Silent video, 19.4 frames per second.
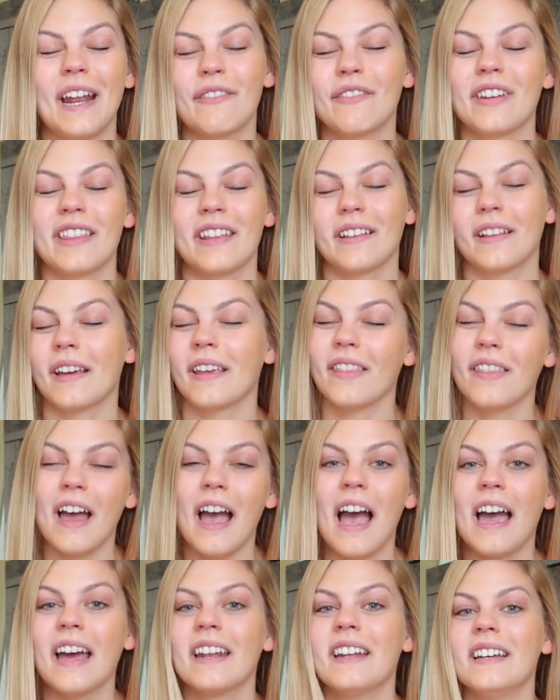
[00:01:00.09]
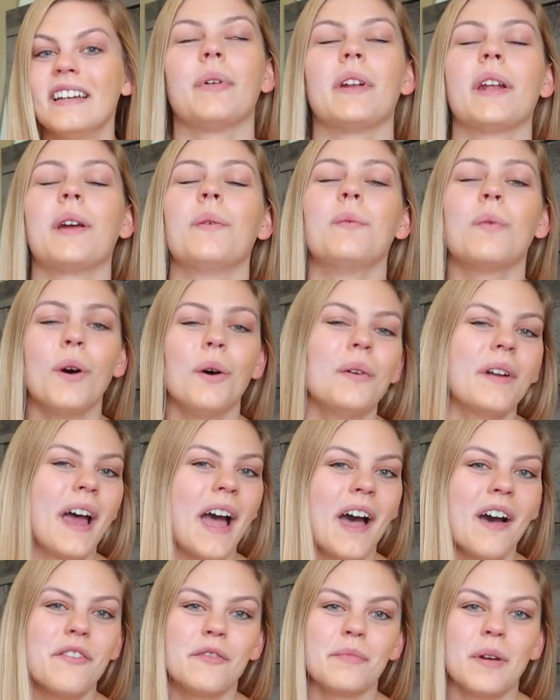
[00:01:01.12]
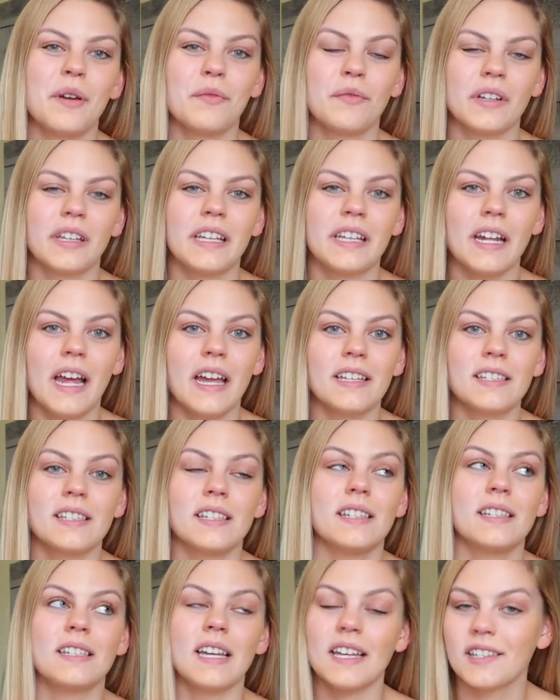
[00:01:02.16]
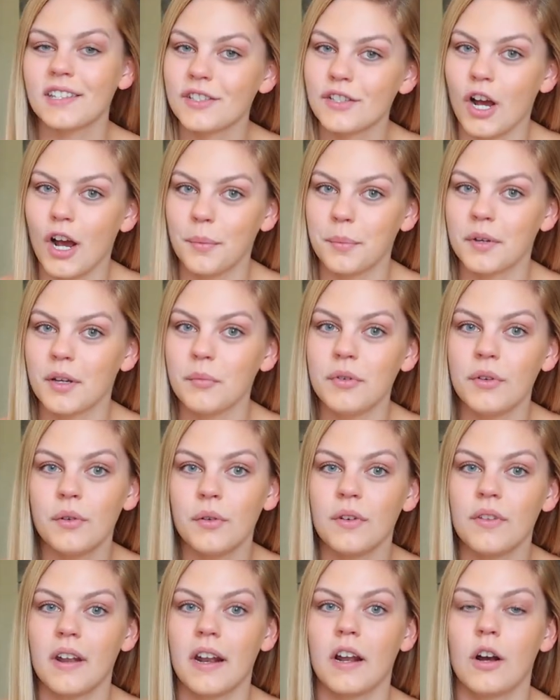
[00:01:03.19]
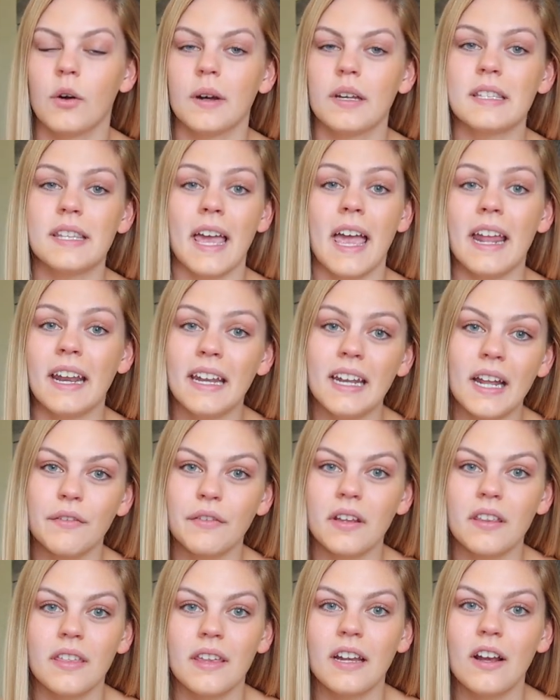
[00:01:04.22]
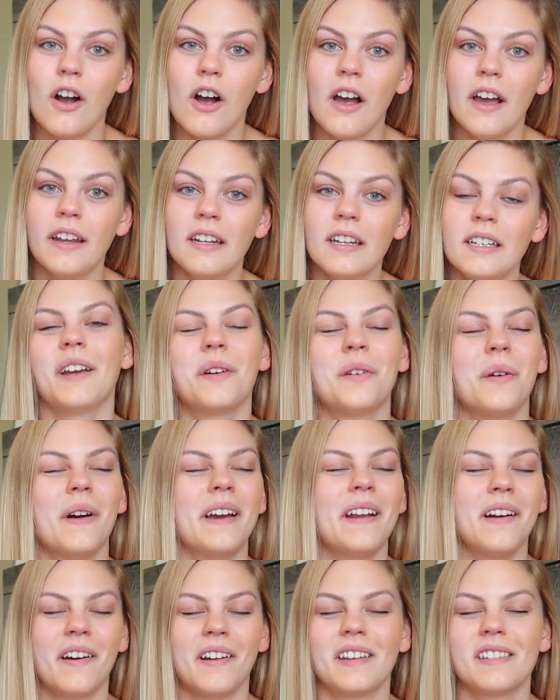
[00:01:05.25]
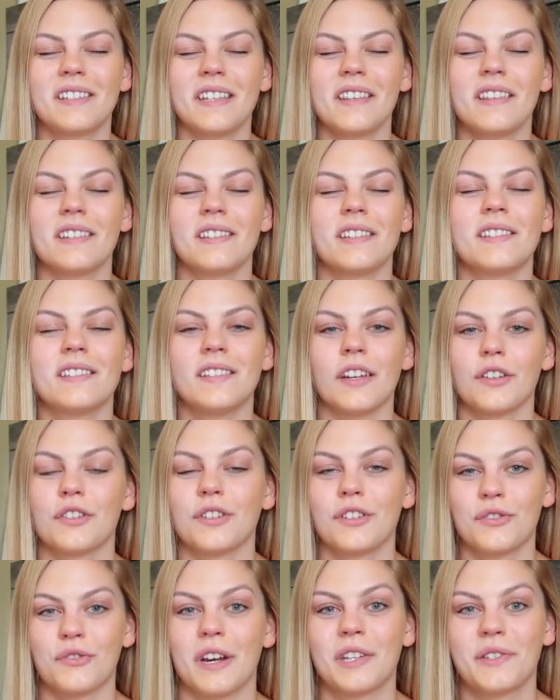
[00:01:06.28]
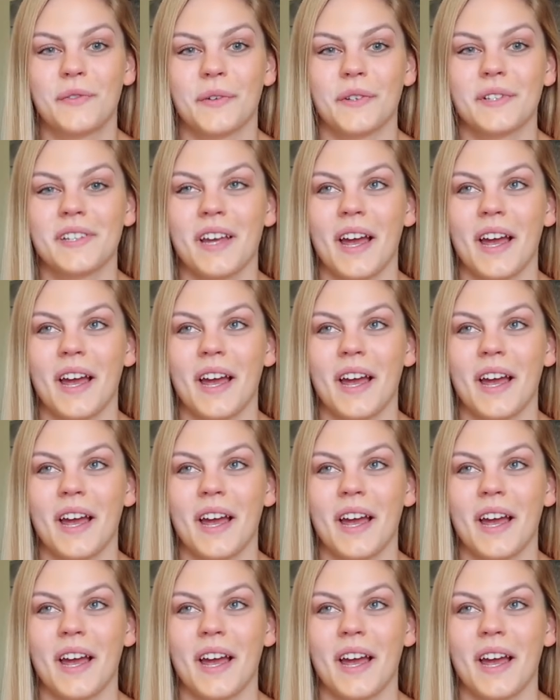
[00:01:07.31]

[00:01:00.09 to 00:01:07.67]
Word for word: and everything like that. But I won't have my really nice desktop computer that I always edit everything everything on. And quite honestly, this is such a stressful